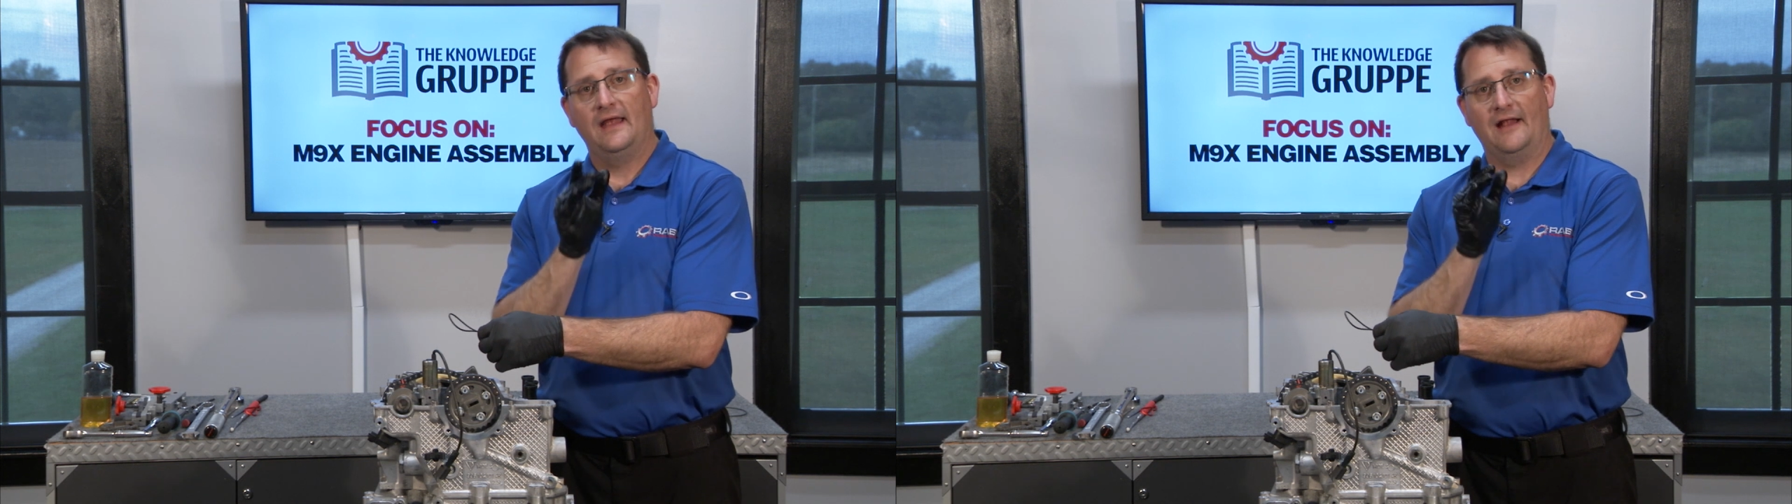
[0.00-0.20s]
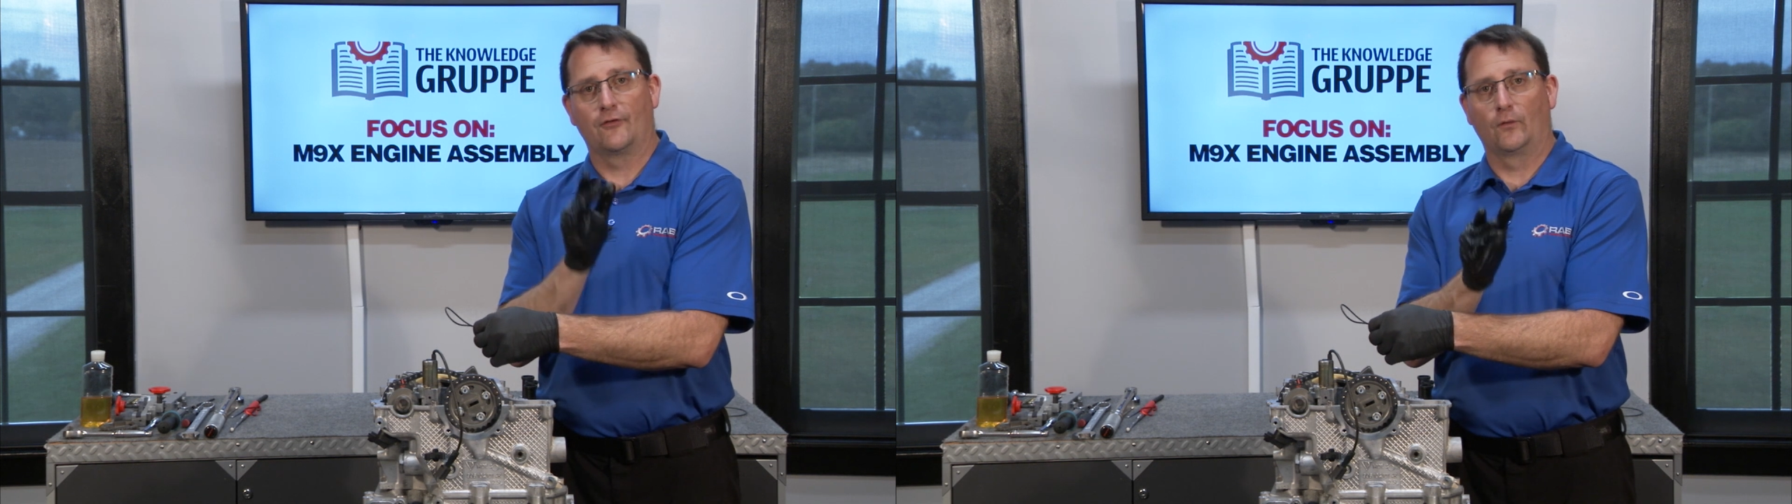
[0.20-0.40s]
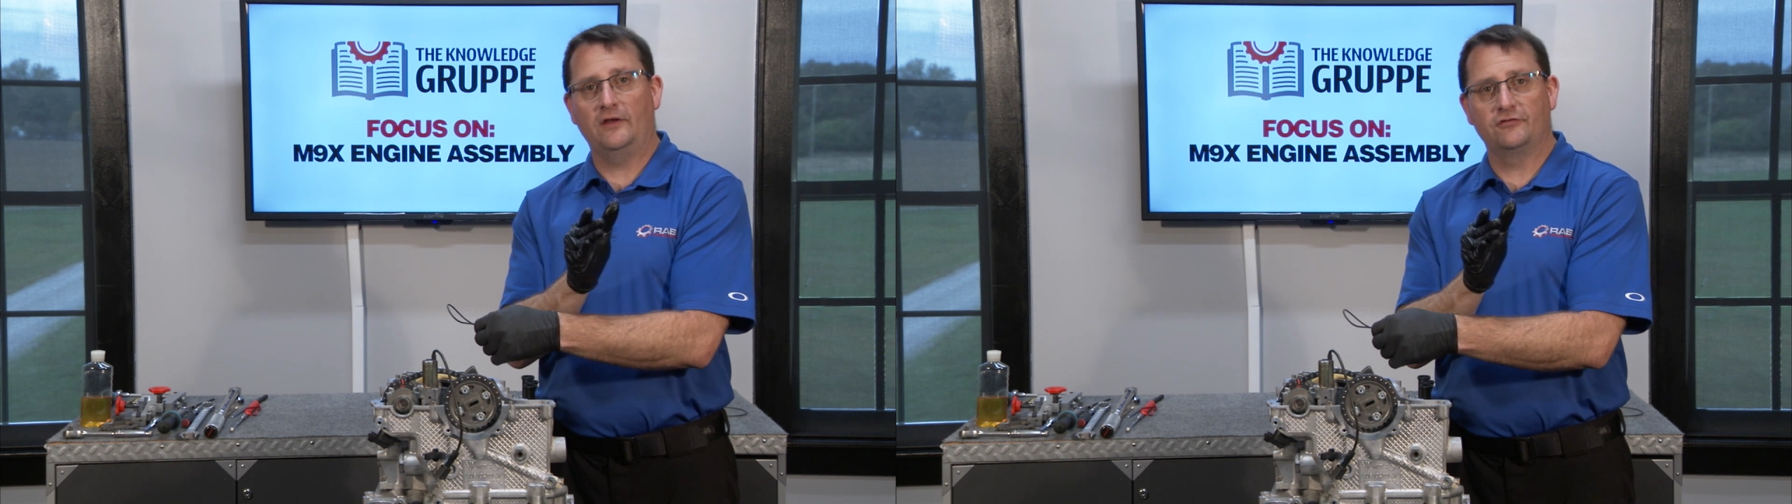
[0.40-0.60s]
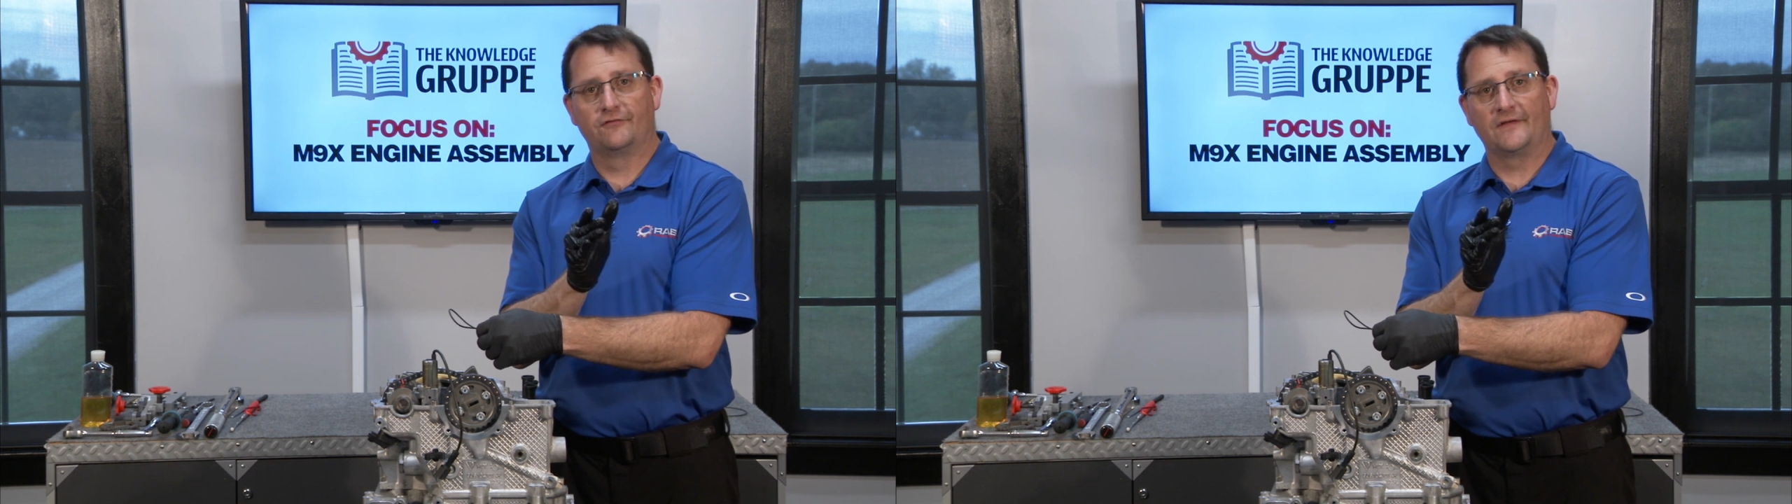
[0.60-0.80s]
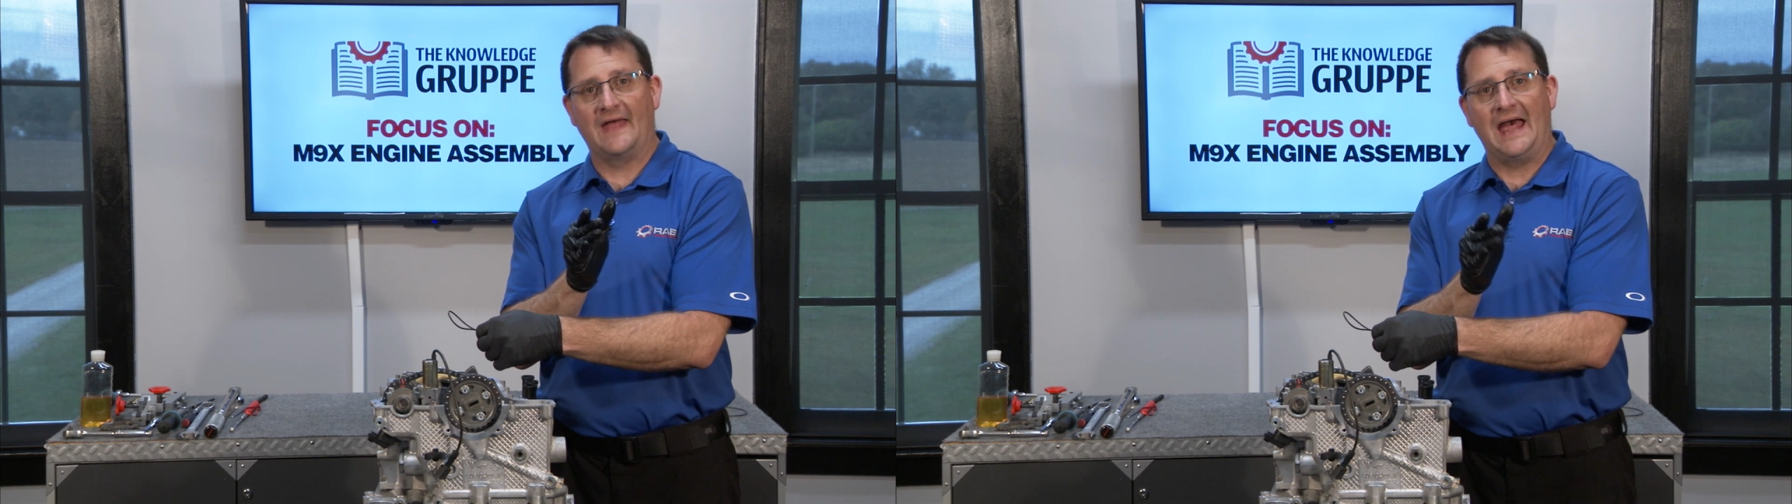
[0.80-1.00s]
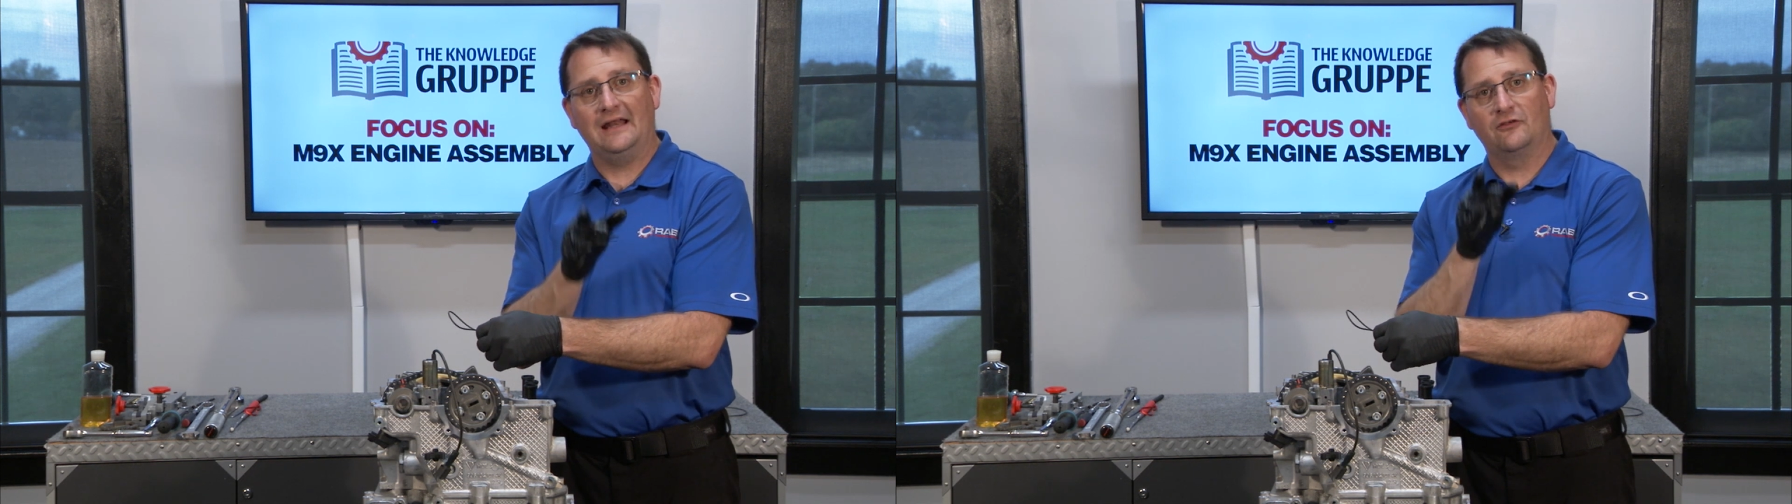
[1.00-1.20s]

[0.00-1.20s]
And the reason for that